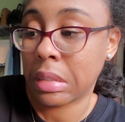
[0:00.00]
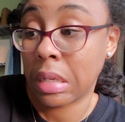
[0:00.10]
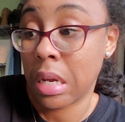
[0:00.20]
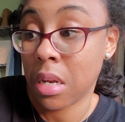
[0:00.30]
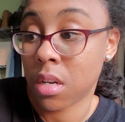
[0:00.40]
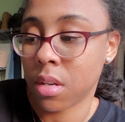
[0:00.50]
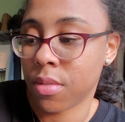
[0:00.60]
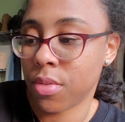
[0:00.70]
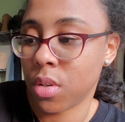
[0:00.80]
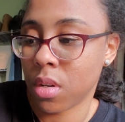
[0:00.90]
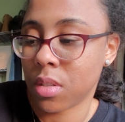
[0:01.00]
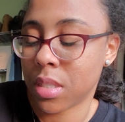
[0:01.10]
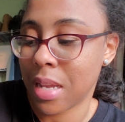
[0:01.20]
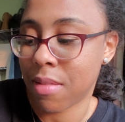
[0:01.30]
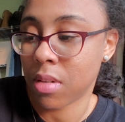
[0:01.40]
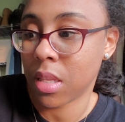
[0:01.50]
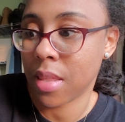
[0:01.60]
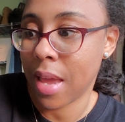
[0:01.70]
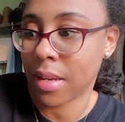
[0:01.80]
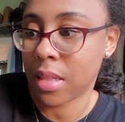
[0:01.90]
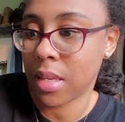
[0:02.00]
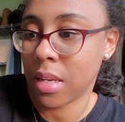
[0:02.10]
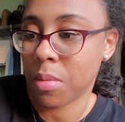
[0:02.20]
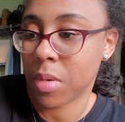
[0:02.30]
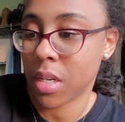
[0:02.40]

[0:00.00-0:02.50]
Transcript: kind of, you know, it's not really that clean,